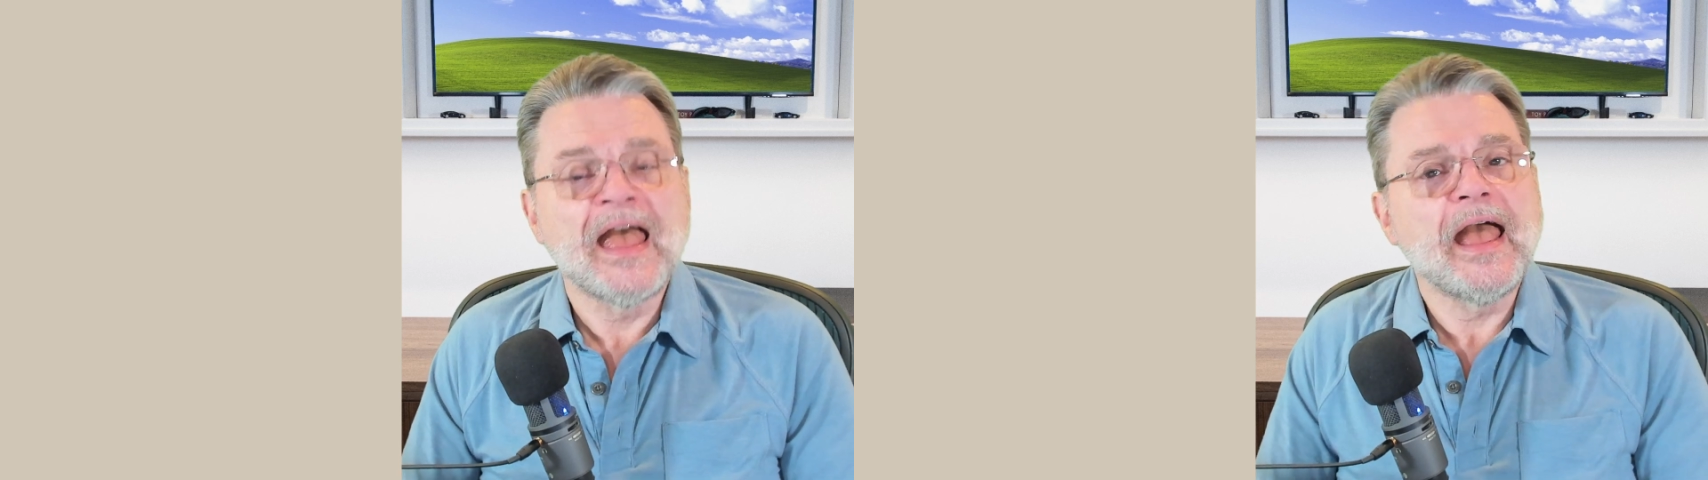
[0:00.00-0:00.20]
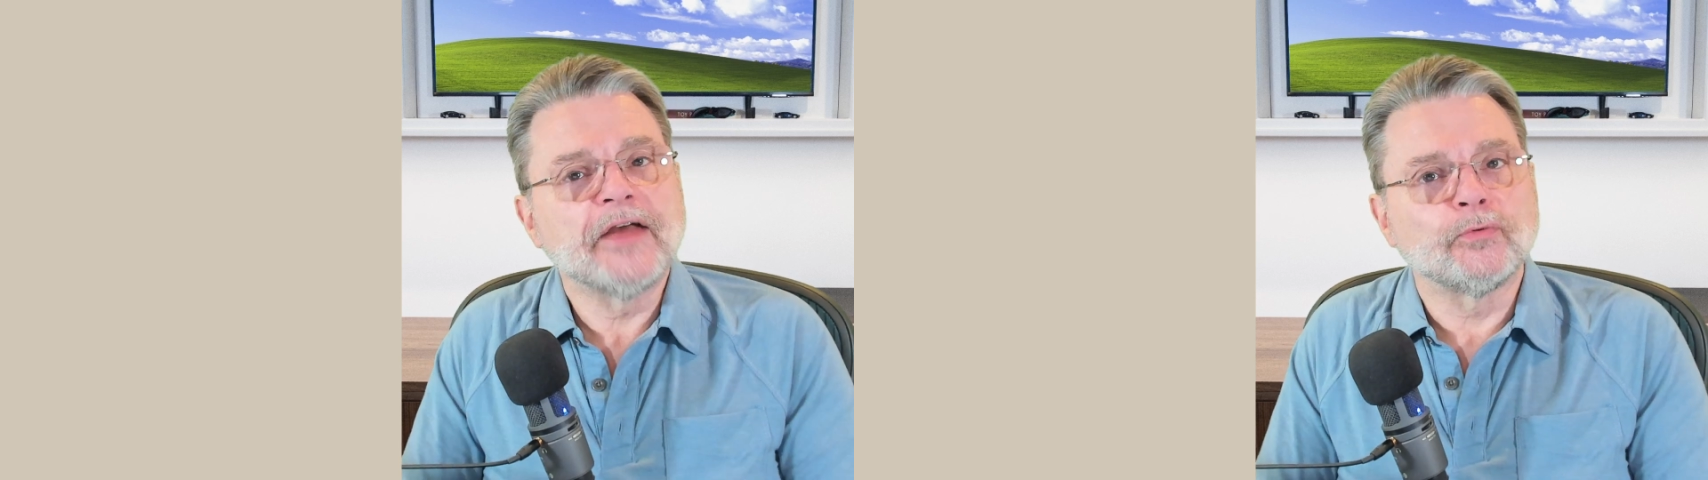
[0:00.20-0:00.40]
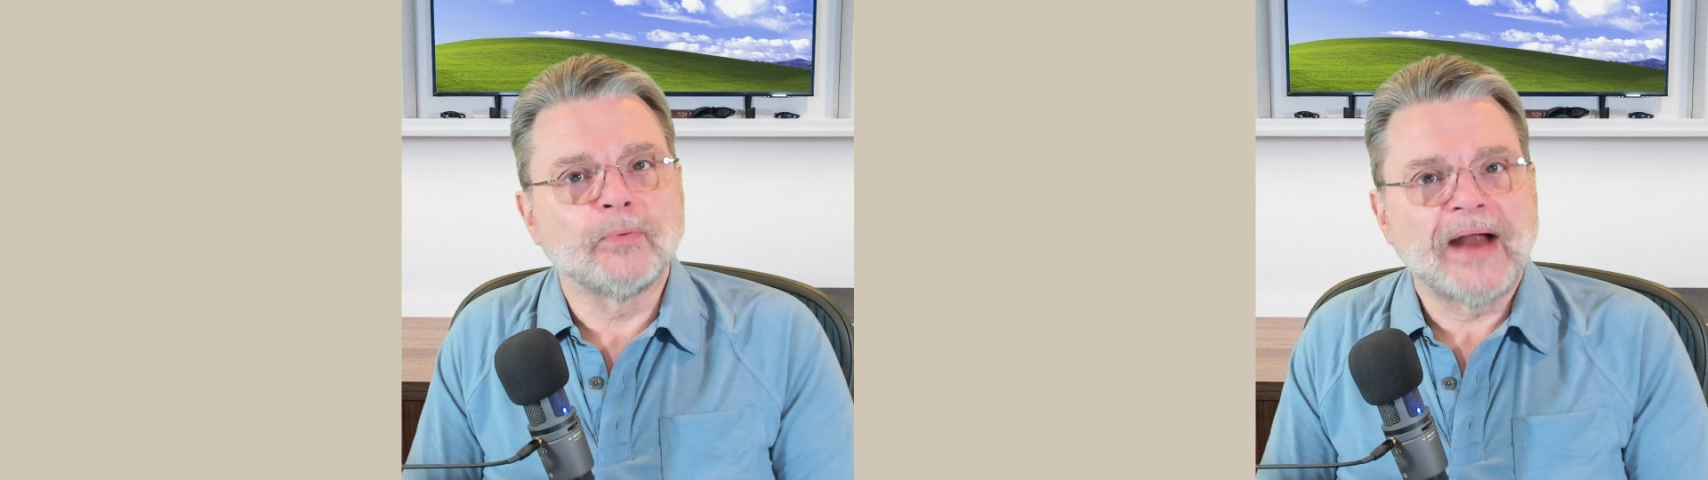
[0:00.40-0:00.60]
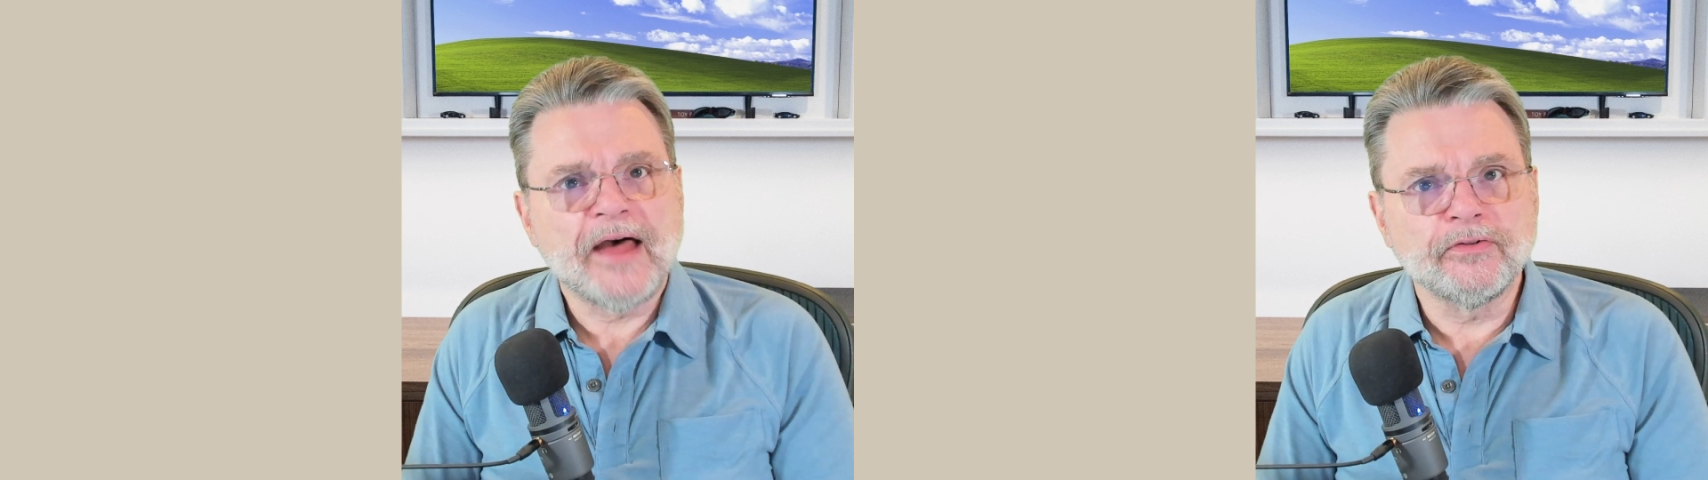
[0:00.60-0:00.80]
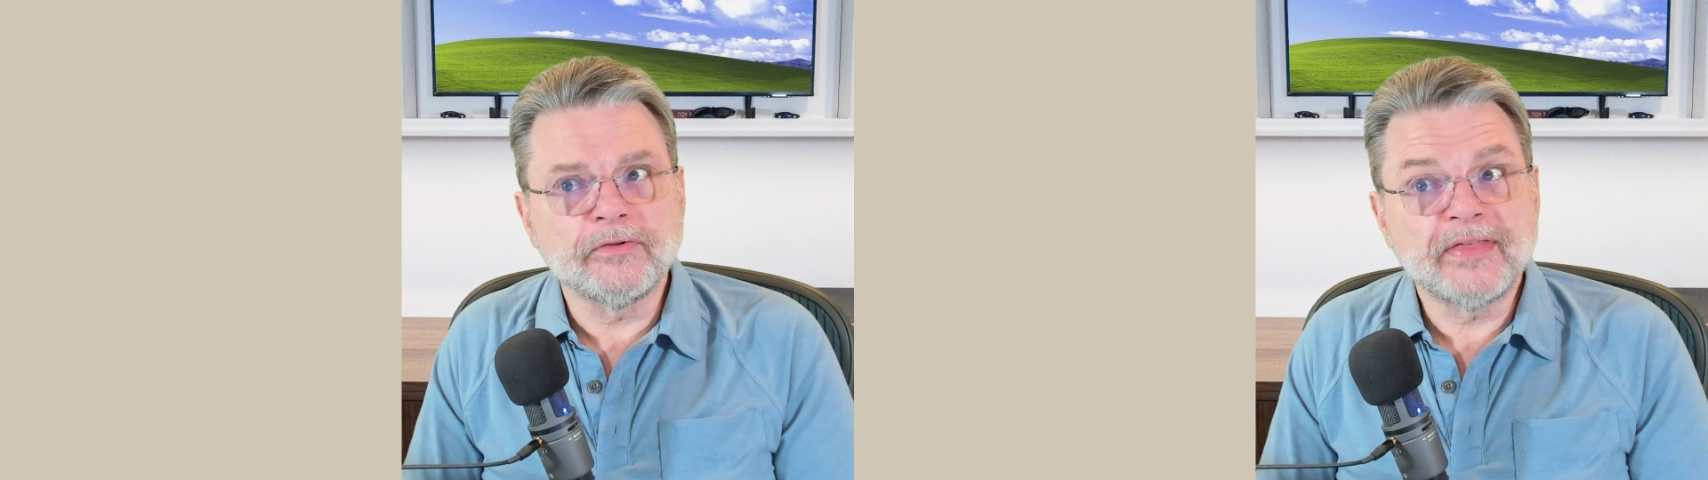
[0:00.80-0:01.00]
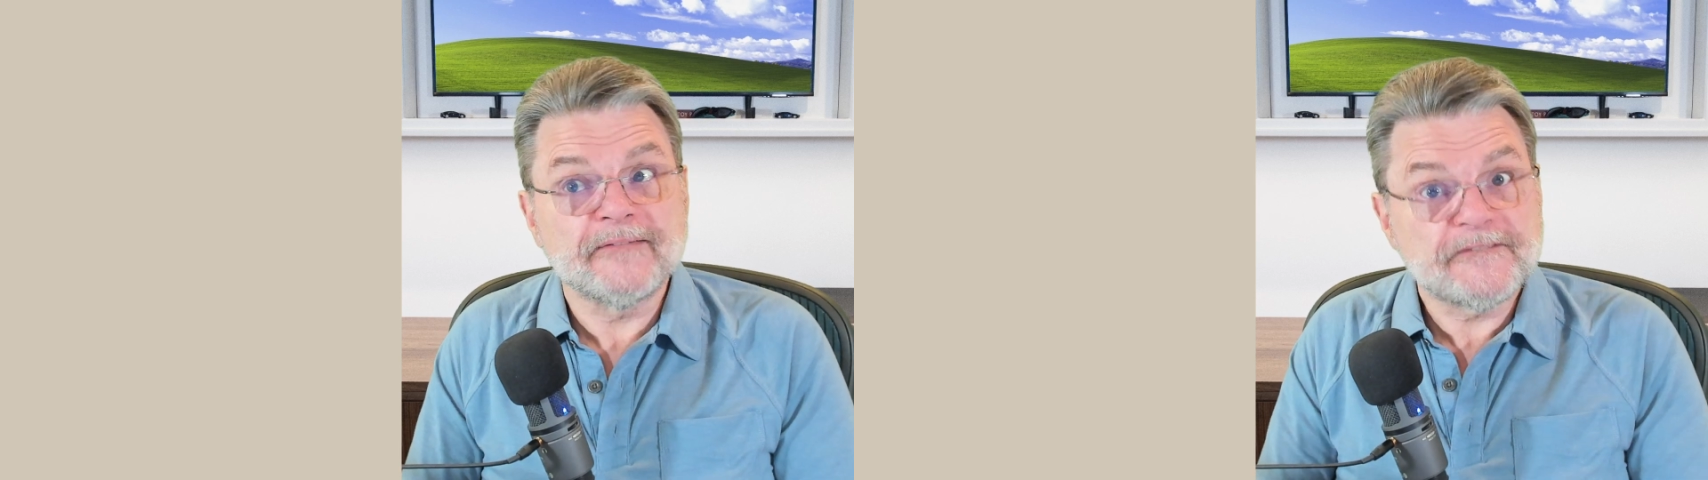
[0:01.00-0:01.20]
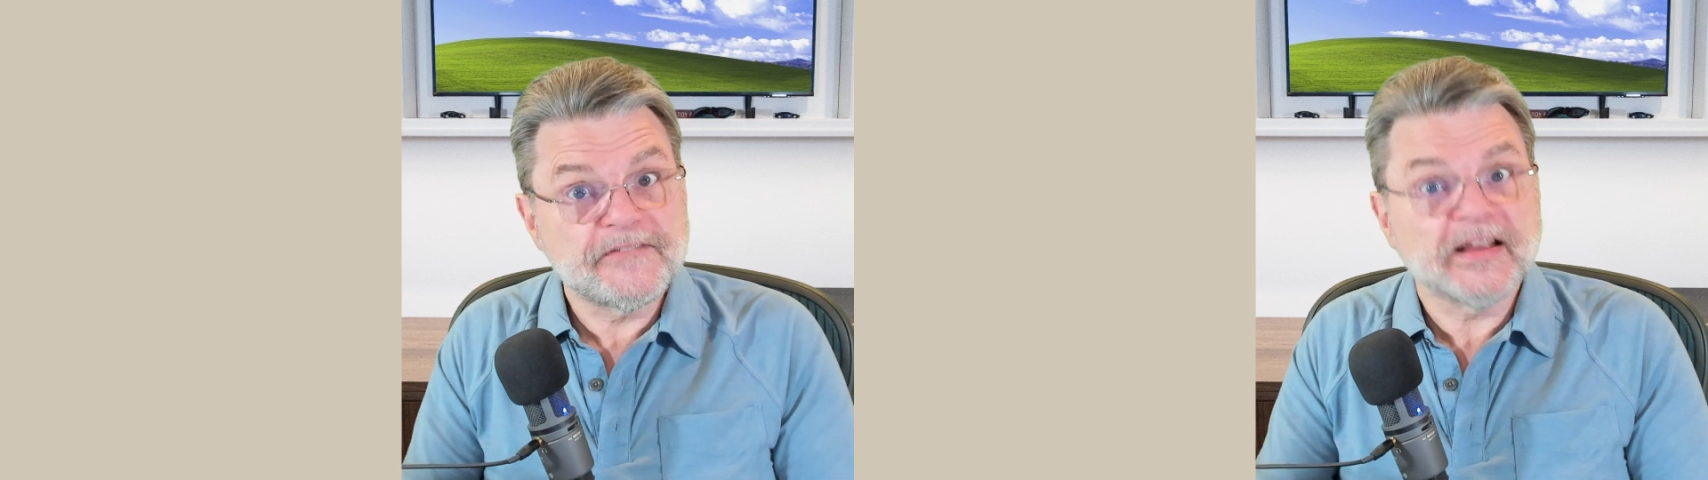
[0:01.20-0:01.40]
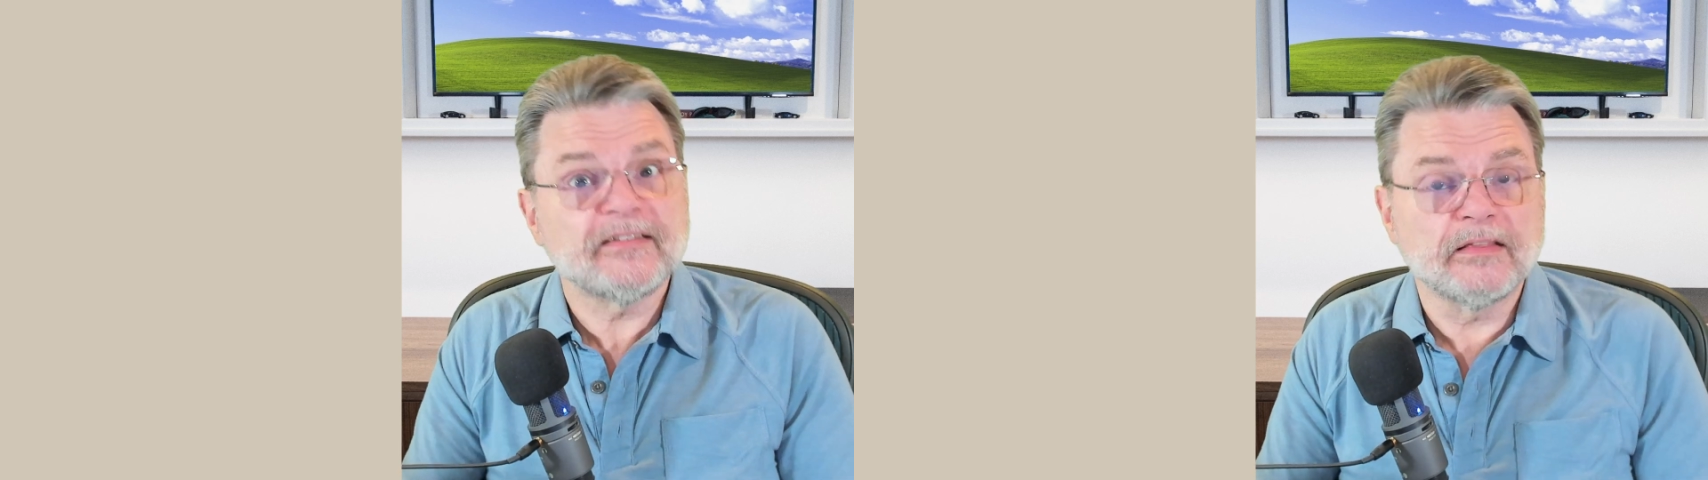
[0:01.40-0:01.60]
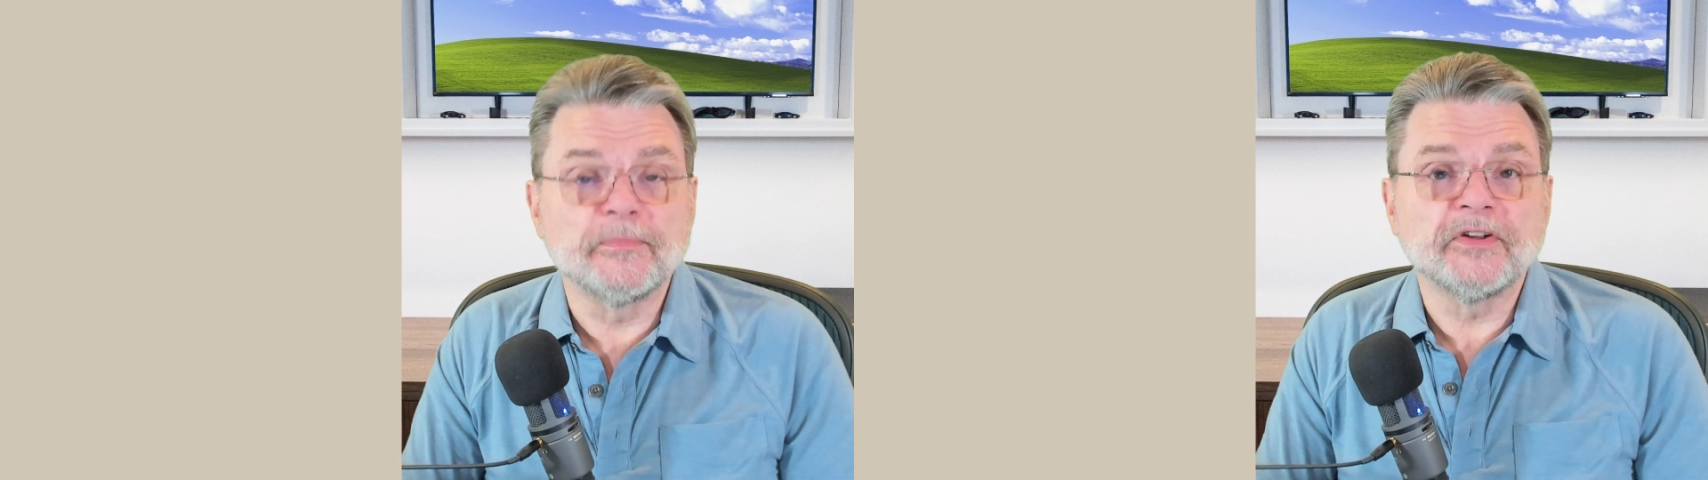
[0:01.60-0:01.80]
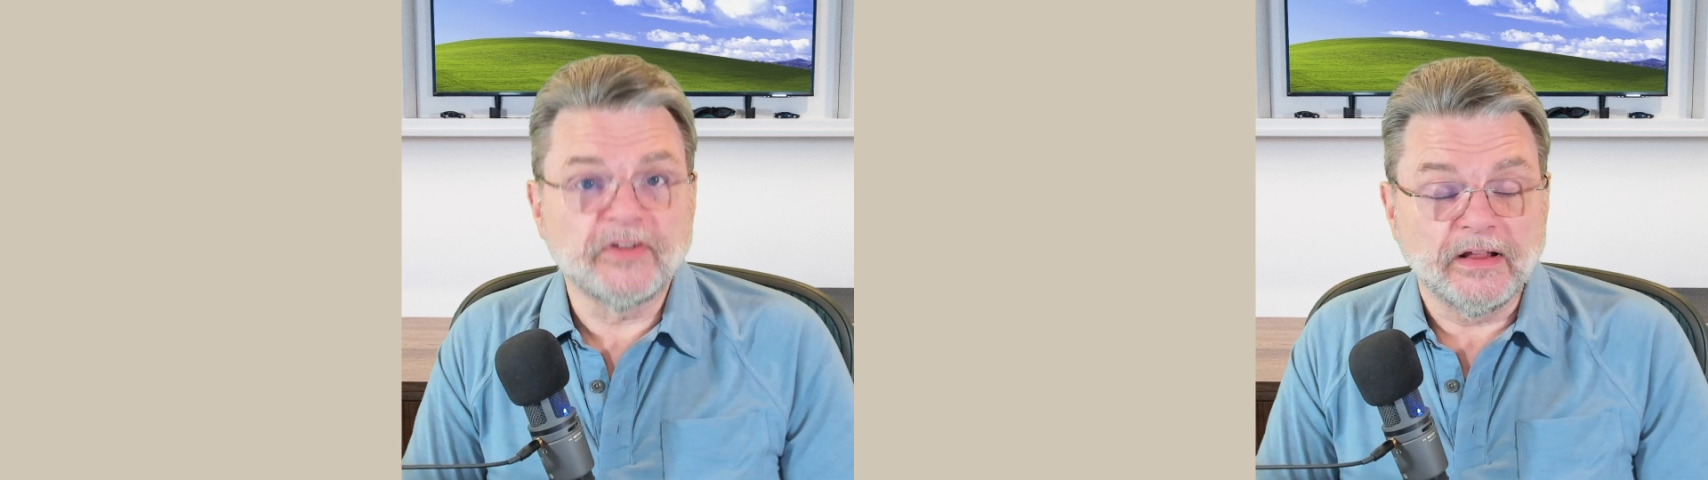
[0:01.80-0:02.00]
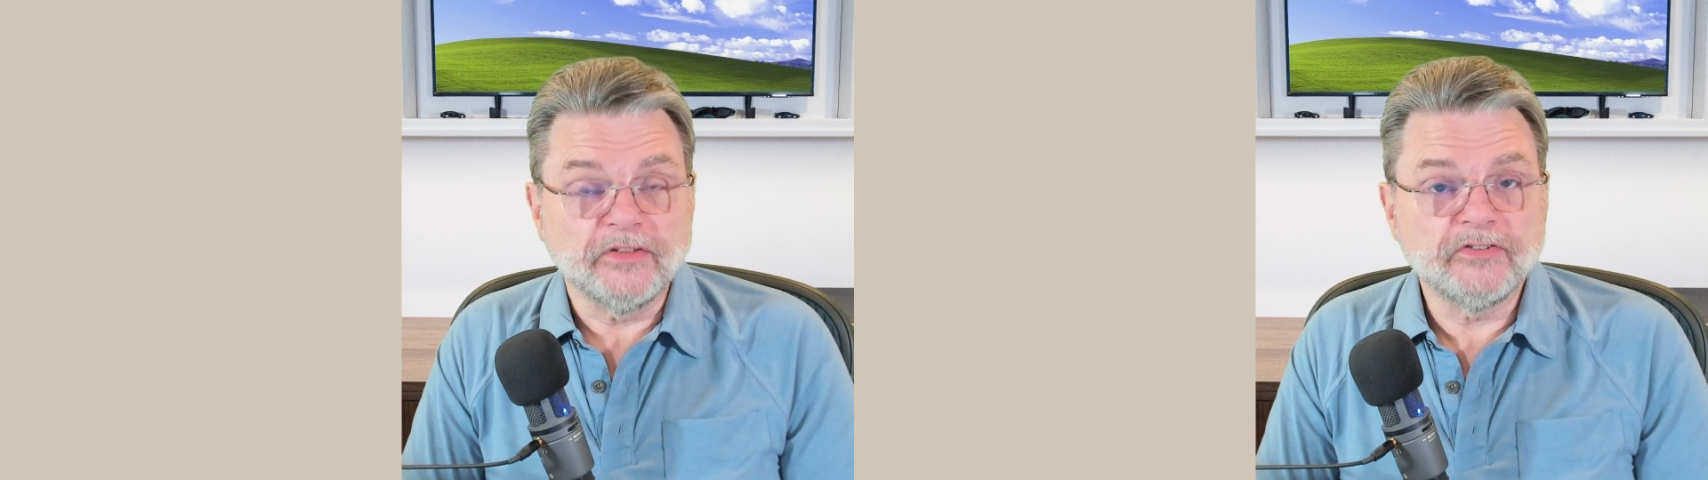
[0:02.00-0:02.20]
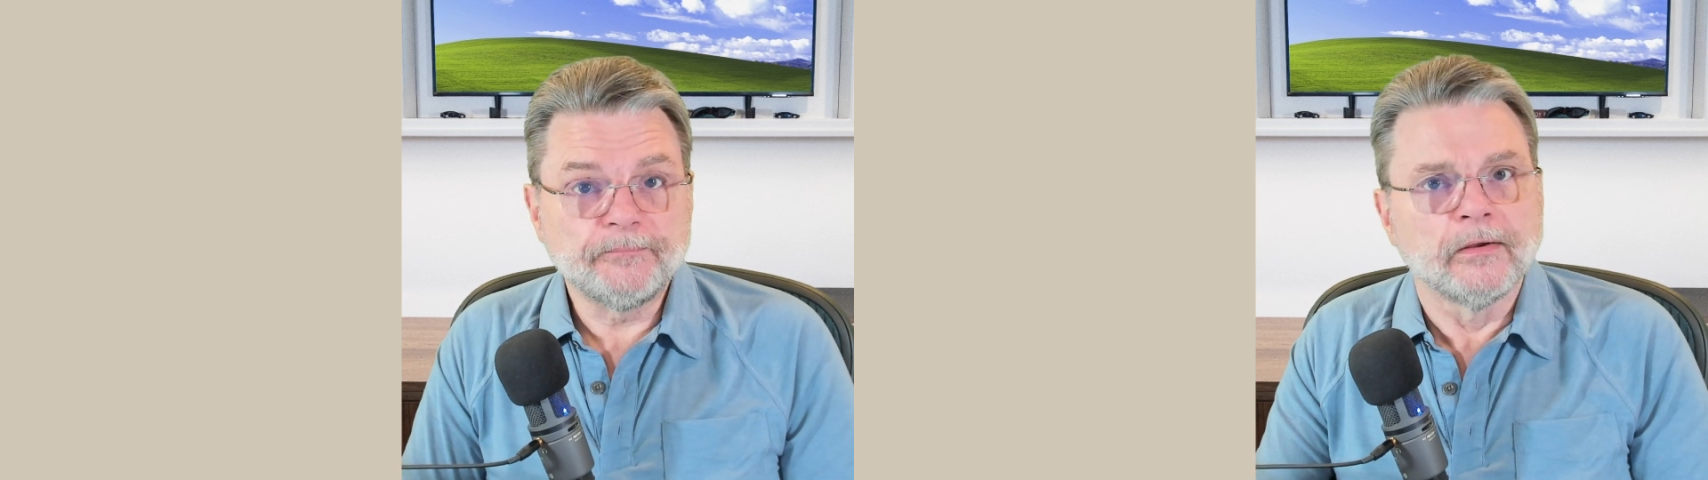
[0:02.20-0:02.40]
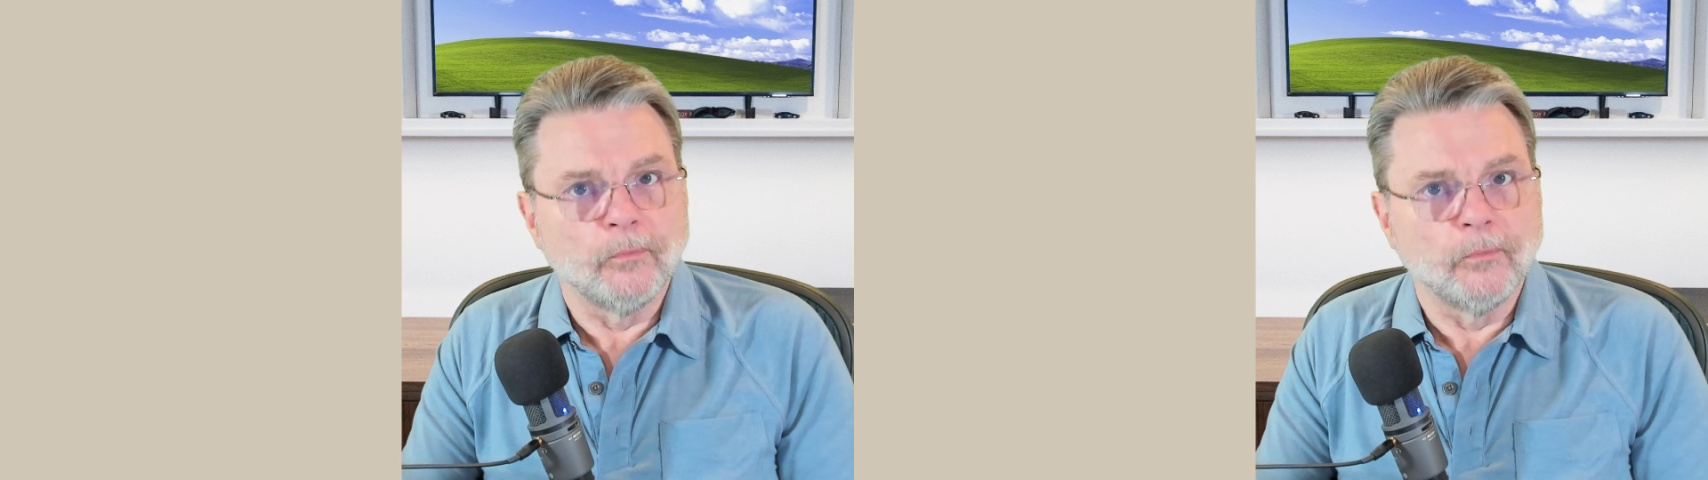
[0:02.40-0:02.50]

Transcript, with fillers: and rather than fix the machines,